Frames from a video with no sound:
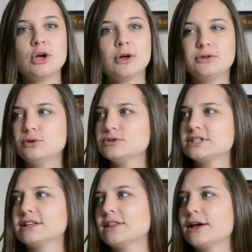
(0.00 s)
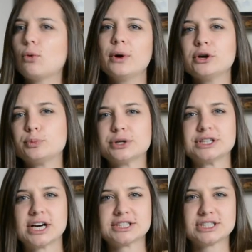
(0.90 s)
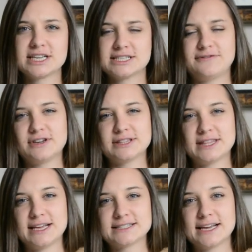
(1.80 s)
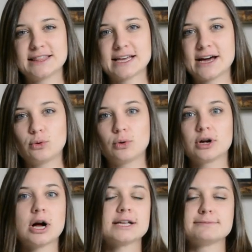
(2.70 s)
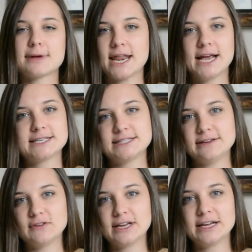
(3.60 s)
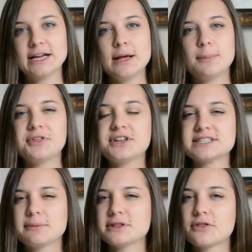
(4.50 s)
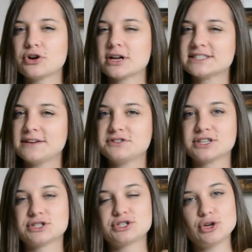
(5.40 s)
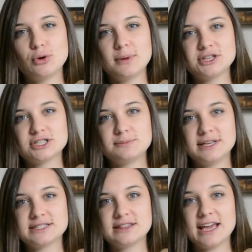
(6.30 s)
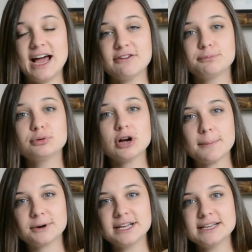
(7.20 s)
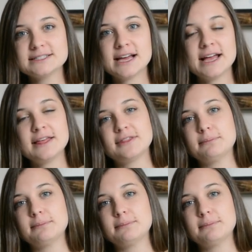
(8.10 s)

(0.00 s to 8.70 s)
used in like oil production and different things like that, or cosmetics even. But that doesn't mean that they're not safe to consume. It just means that they have properties that